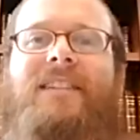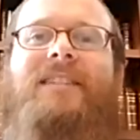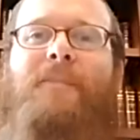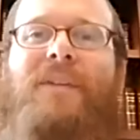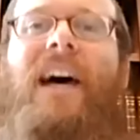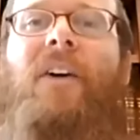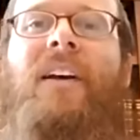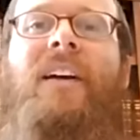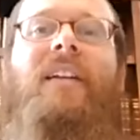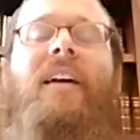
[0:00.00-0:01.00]
steps out,
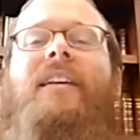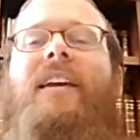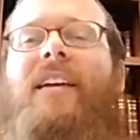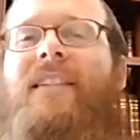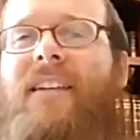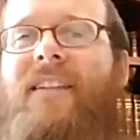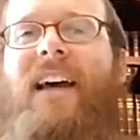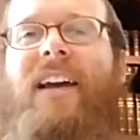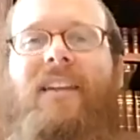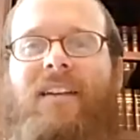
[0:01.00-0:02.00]
and the king is
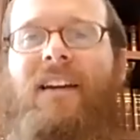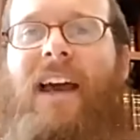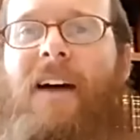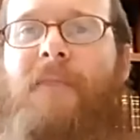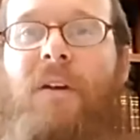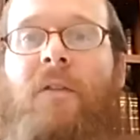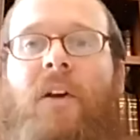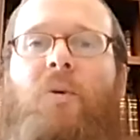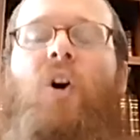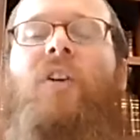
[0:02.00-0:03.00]
excited and happy
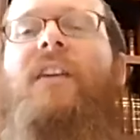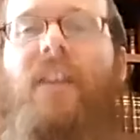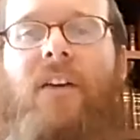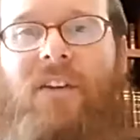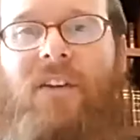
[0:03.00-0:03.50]
because he loves